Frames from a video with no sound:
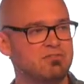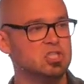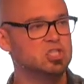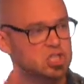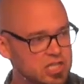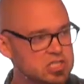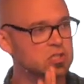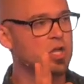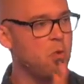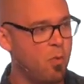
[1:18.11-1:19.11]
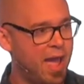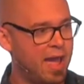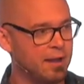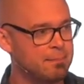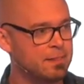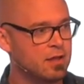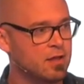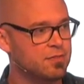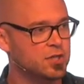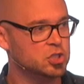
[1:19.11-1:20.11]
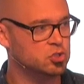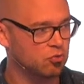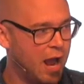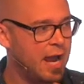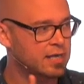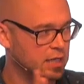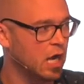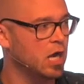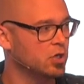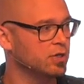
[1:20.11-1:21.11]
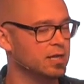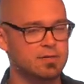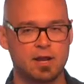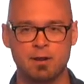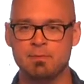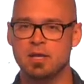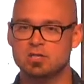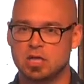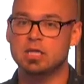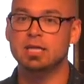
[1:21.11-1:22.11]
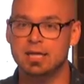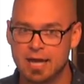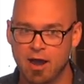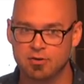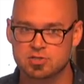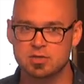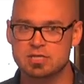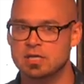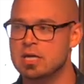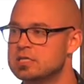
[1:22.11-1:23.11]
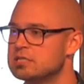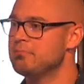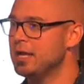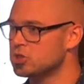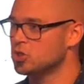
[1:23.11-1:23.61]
have to chisel away the dried concrete in there to clean it out. So he's cement